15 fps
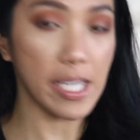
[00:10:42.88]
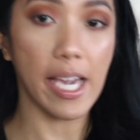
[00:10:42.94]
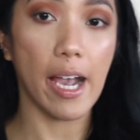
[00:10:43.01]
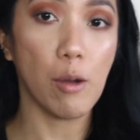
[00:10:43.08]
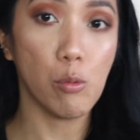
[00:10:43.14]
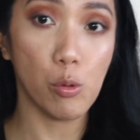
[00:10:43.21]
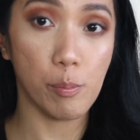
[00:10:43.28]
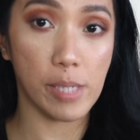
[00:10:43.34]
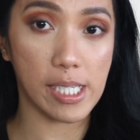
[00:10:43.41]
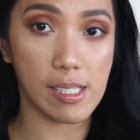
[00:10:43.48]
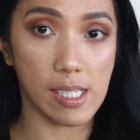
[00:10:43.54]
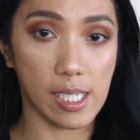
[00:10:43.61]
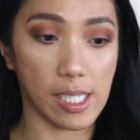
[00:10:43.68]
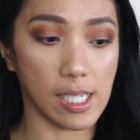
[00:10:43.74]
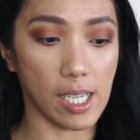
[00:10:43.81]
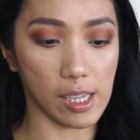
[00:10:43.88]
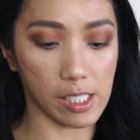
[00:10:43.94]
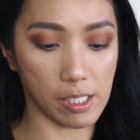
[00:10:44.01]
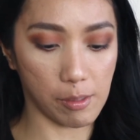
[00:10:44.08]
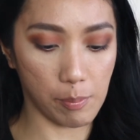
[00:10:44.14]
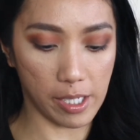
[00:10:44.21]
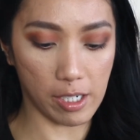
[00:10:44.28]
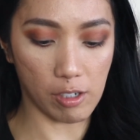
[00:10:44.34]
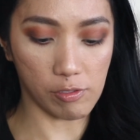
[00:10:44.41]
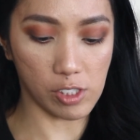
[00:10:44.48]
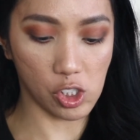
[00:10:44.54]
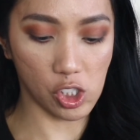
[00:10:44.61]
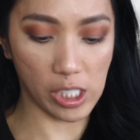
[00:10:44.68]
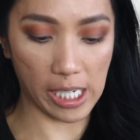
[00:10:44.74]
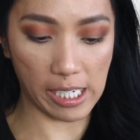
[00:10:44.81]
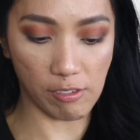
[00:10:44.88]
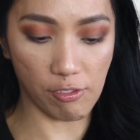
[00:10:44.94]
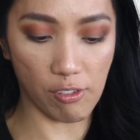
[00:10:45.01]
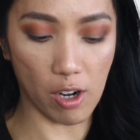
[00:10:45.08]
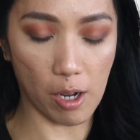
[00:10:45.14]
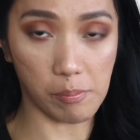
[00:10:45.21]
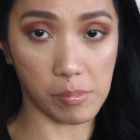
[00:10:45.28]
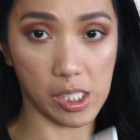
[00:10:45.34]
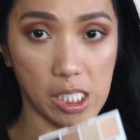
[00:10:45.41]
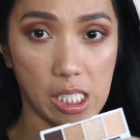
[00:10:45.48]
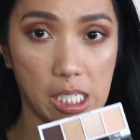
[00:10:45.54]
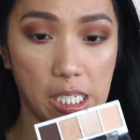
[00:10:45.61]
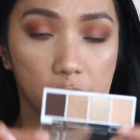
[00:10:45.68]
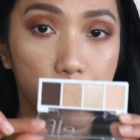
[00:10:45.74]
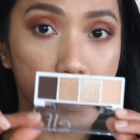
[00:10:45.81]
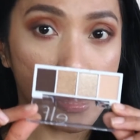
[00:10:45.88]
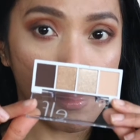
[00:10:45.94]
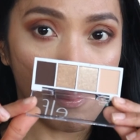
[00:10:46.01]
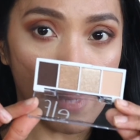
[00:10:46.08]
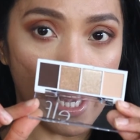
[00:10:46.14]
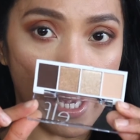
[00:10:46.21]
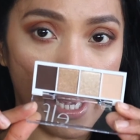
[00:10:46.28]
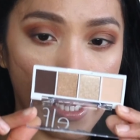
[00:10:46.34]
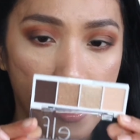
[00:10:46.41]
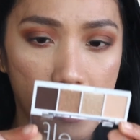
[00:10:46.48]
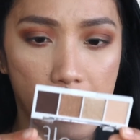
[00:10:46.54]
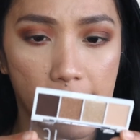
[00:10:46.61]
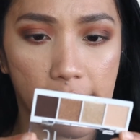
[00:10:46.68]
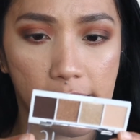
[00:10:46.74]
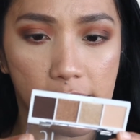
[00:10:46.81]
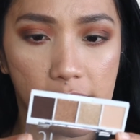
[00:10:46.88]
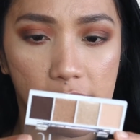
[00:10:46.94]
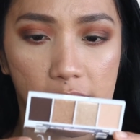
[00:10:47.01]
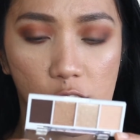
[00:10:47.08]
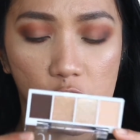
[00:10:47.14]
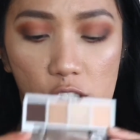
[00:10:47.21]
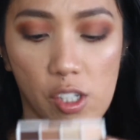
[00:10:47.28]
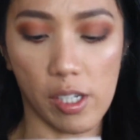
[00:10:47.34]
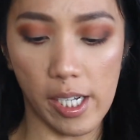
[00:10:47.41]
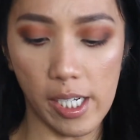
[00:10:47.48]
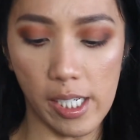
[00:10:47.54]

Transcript: I will mix in a little bit of the shade from the cream and sugar.